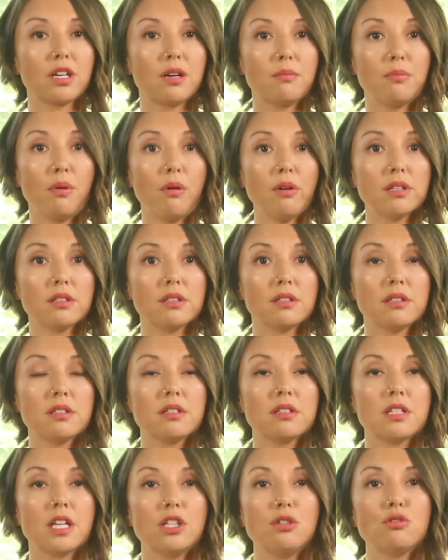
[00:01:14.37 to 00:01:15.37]

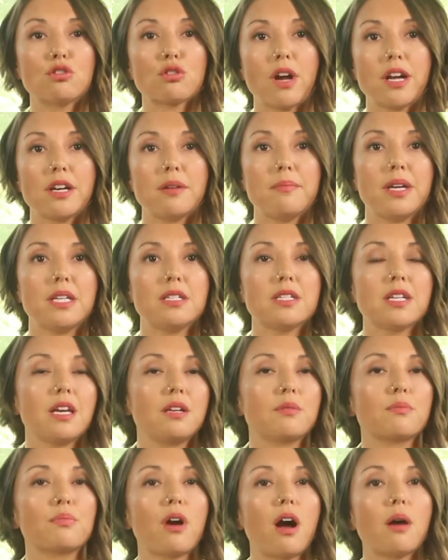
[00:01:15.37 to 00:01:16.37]
important that you try to
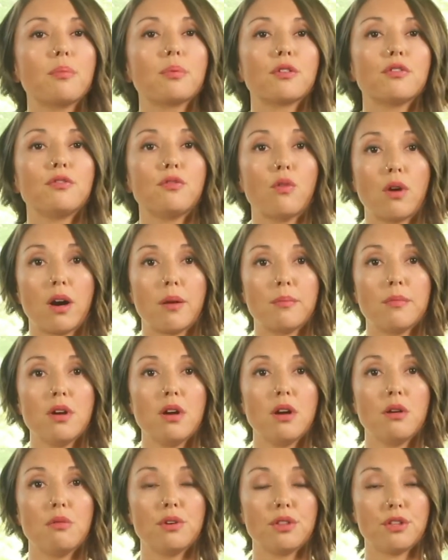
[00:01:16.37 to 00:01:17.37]
maintain proper form
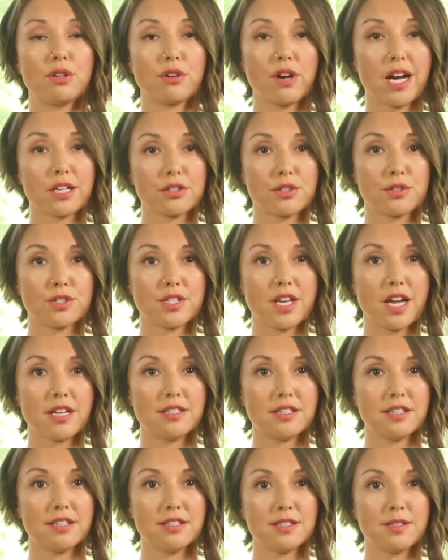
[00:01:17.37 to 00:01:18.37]
with your
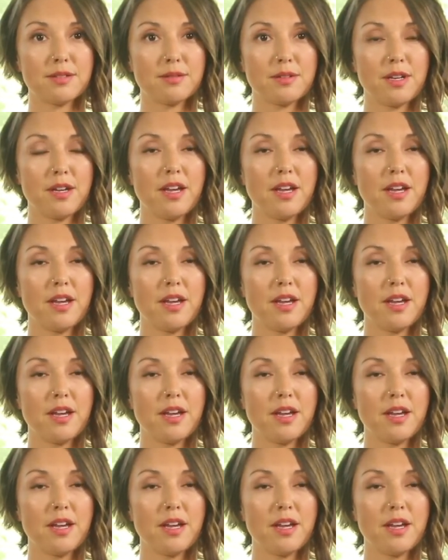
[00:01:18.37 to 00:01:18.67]
exercises.